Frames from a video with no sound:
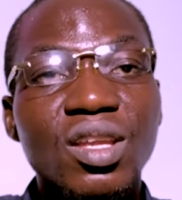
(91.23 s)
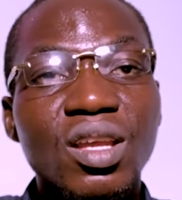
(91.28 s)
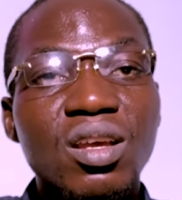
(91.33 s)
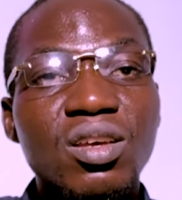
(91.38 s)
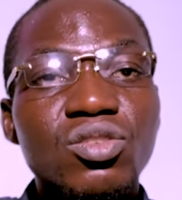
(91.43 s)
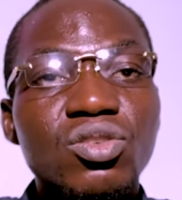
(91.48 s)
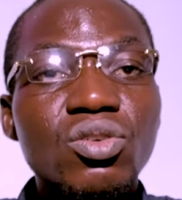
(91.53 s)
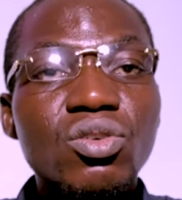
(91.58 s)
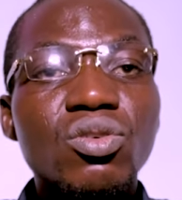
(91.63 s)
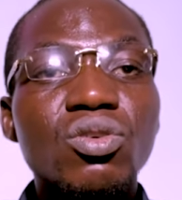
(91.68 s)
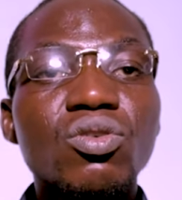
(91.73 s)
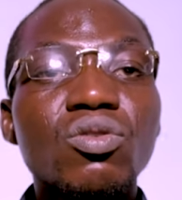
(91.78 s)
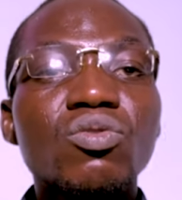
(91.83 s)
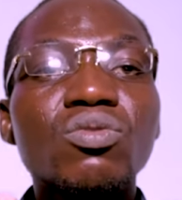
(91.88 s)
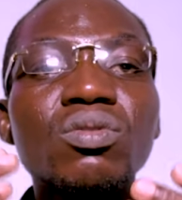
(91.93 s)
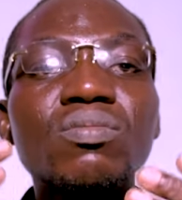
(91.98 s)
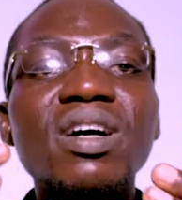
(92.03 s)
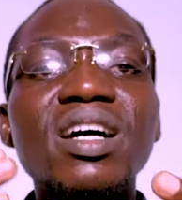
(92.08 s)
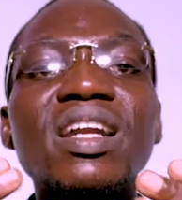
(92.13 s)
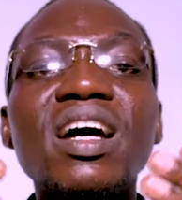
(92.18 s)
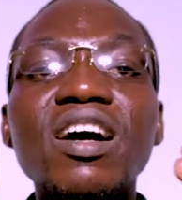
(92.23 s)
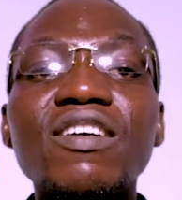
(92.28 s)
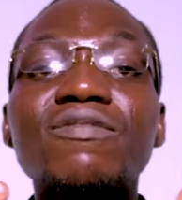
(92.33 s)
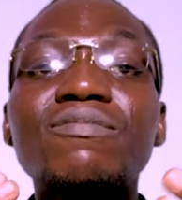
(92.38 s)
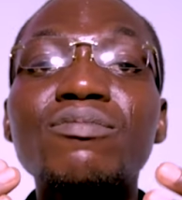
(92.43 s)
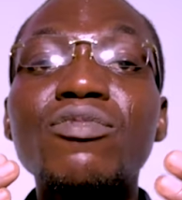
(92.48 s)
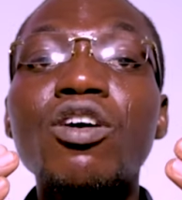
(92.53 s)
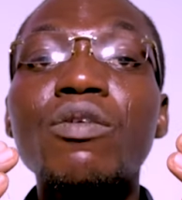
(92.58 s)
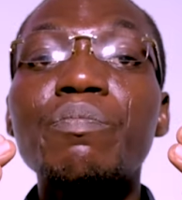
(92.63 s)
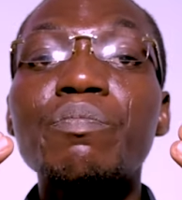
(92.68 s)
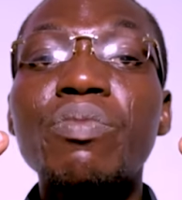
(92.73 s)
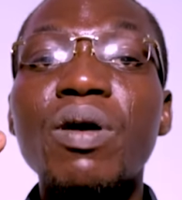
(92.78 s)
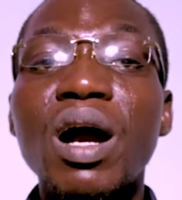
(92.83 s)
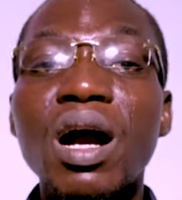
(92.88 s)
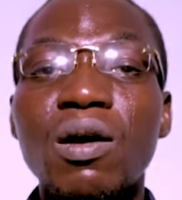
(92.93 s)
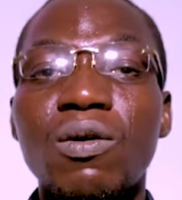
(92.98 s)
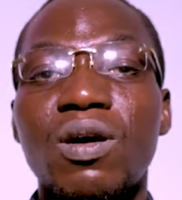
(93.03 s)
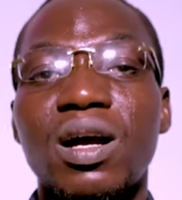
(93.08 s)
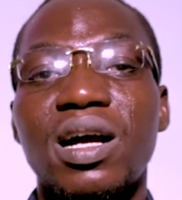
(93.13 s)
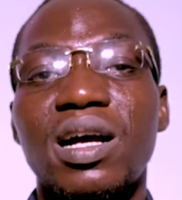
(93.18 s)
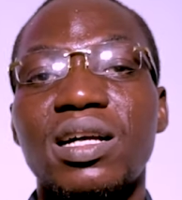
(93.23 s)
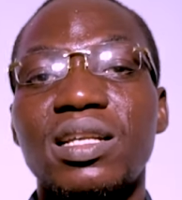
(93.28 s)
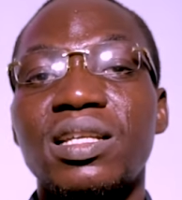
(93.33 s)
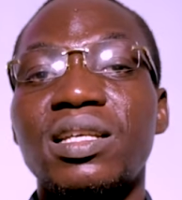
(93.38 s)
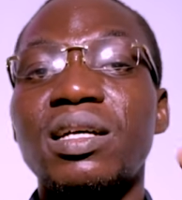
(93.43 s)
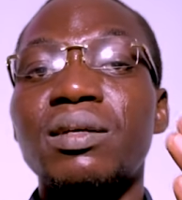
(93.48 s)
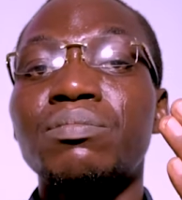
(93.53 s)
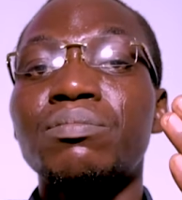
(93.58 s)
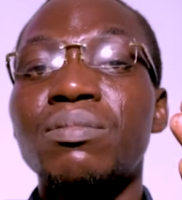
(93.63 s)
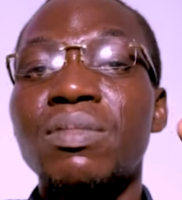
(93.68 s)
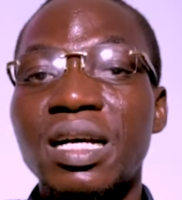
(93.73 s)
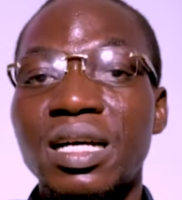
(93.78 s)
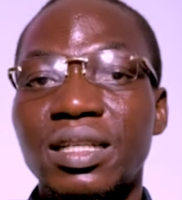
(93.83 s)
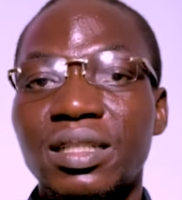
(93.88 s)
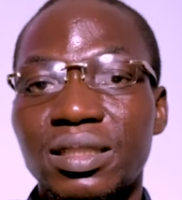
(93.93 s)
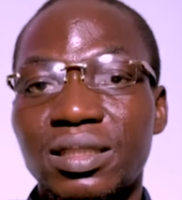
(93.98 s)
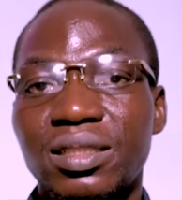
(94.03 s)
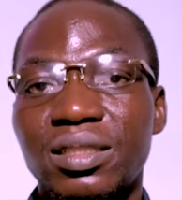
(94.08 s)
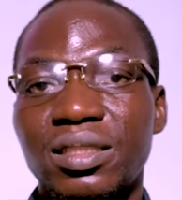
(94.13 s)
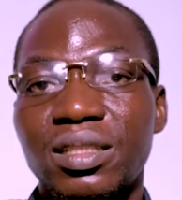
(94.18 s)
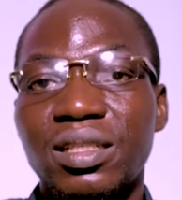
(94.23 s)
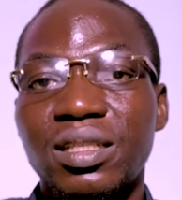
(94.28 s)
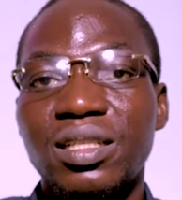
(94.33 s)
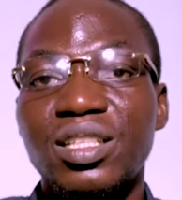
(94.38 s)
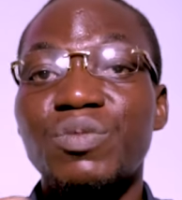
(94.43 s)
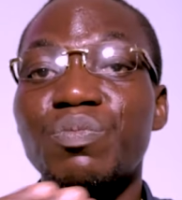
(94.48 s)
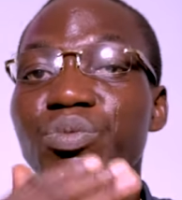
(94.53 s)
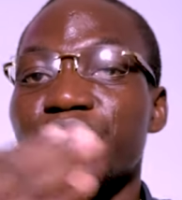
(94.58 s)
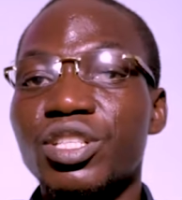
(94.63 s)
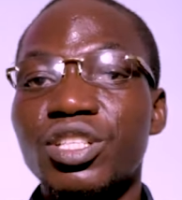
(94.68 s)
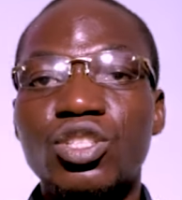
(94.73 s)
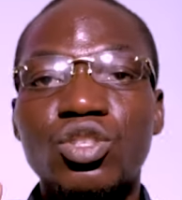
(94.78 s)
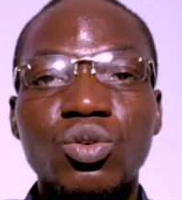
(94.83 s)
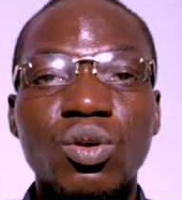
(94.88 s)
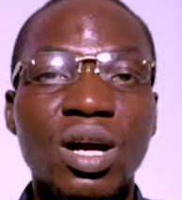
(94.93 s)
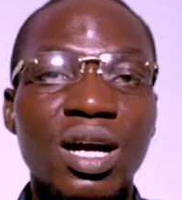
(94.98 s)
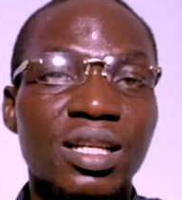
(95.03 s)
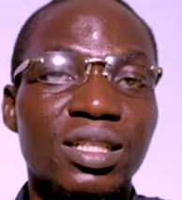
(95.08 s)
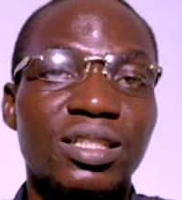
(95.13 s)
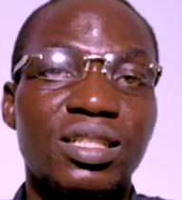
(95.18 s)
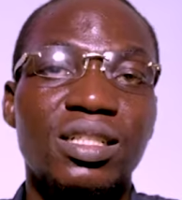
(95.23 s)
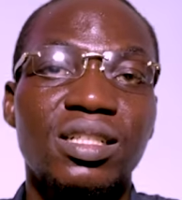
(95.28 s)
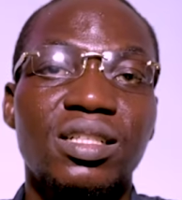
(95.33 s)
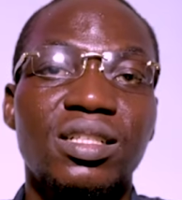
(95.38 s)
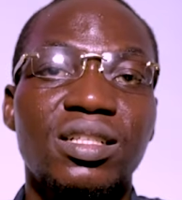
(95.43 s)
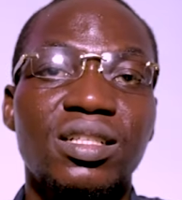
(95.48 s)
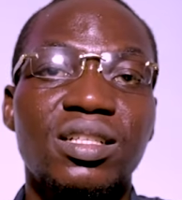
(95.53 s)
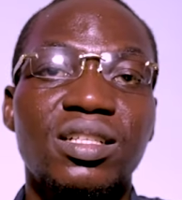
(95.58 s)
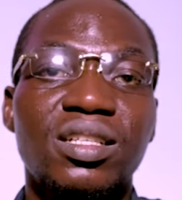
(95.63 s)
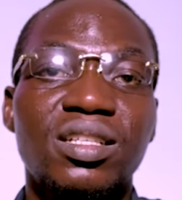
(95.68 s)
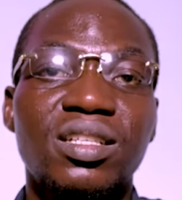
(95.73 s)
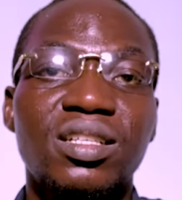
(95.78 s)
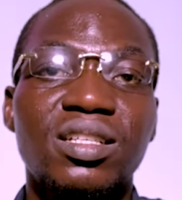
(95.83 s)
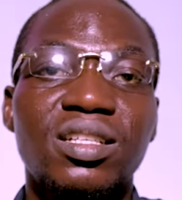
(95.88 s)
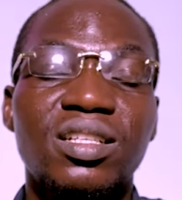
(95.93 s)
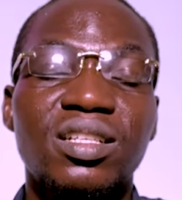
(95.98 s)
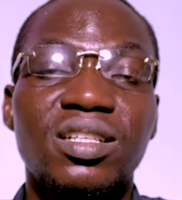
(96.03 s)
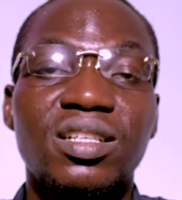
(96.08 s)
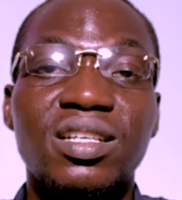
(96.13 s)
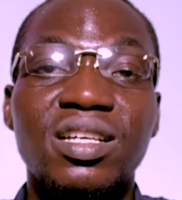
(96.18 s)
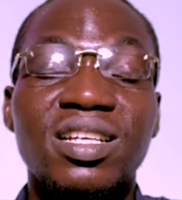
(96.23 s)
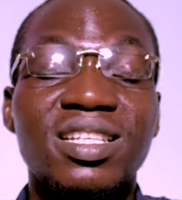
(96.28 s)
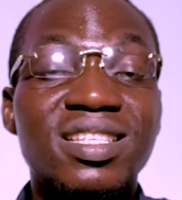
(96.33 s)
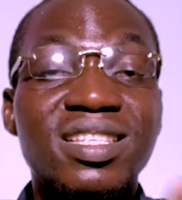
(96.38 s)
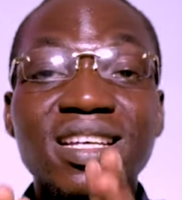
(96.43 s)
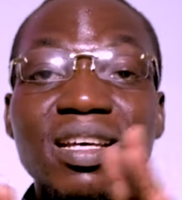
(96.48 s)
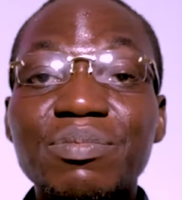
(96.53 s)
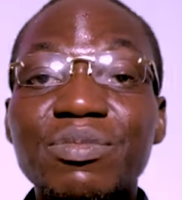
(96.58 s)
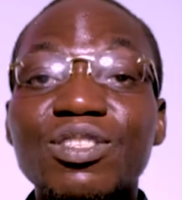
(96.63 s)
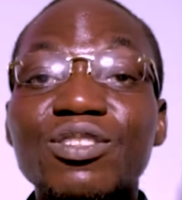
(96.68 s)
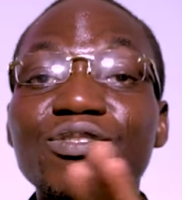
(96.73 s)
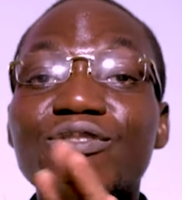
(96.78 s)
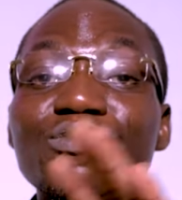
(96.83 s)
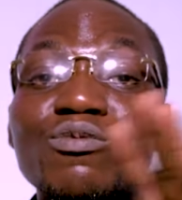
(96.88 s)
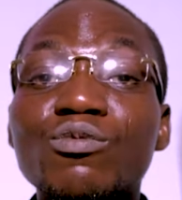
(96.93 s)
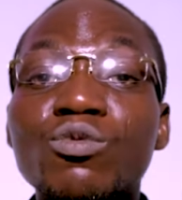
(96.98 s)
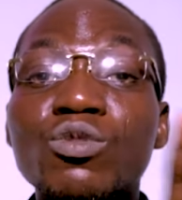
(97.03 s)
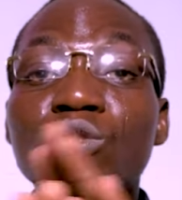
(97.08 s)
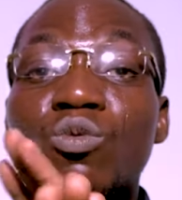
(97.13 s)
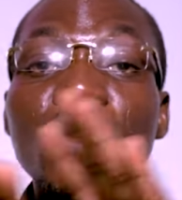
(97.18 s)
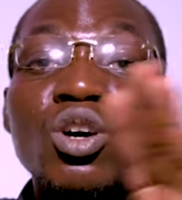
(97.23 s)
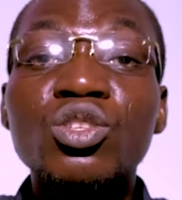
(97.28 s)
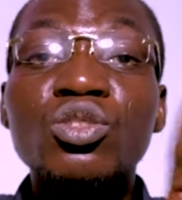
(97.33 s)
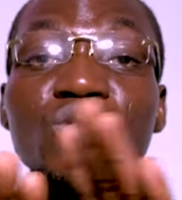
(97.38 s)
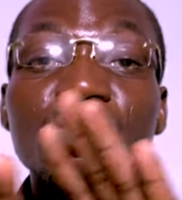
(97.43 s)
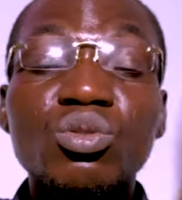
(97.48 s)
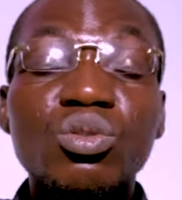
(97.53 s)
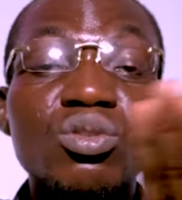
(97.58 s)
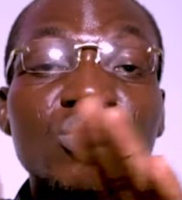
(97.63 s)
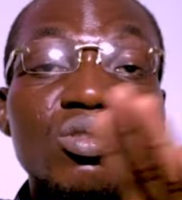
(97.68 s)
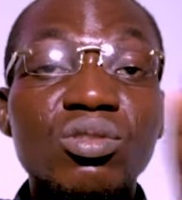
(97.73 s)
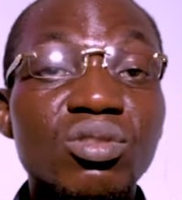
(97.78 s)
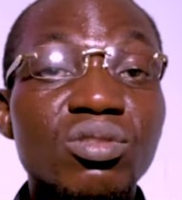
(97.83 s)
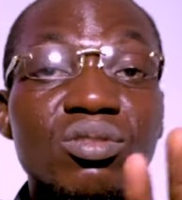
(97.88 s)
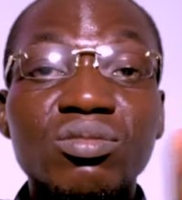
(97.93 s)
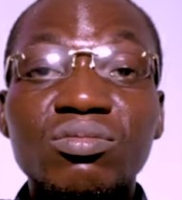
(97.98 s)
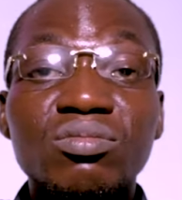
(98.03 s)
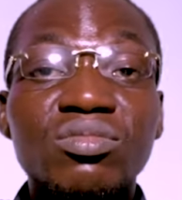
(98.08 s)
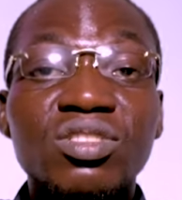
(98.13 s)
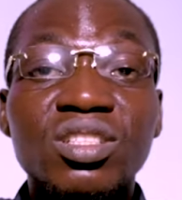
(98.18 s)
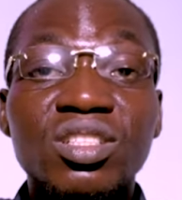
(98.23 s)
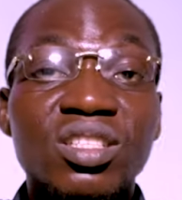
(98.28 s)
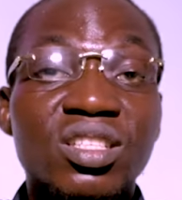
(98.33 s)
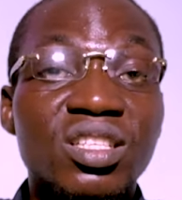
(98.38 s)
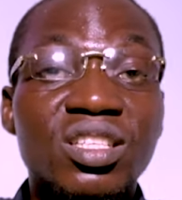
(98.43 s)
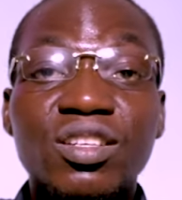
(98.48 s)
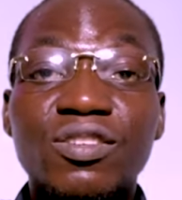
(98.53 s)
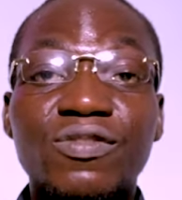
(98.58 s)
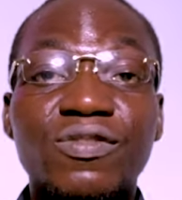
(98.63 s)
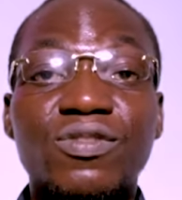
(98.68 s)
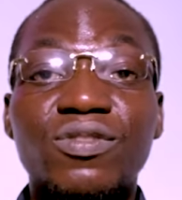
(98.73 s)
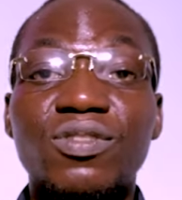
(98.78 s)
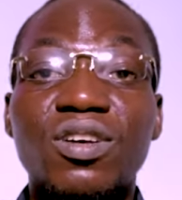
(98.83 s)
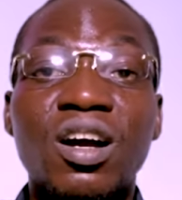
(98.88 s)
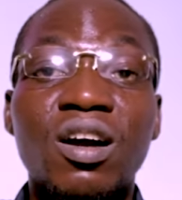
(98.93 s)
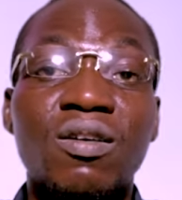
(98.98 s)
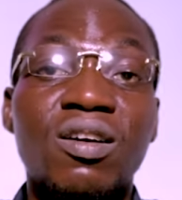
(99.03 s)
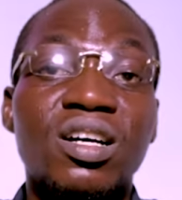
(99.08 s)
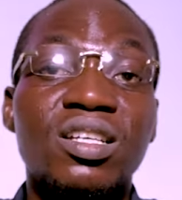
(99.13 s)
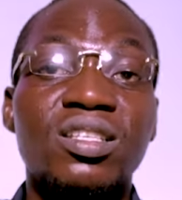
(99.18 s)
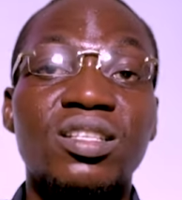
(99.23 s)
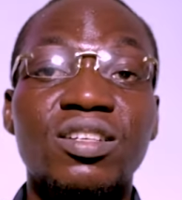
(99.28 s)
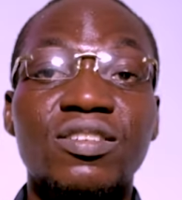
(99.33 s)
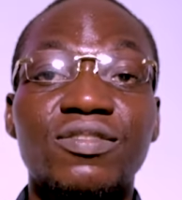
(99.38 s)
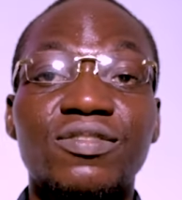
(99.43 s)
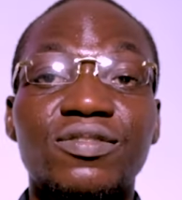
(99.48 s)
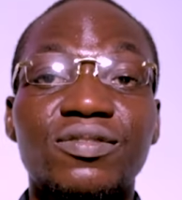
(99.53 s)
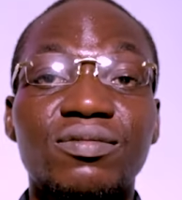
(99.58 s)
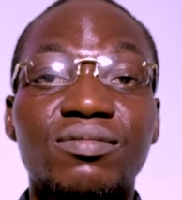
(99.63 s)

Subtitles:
So, women have more power than men spiritually, except if we want to deceive ourselves.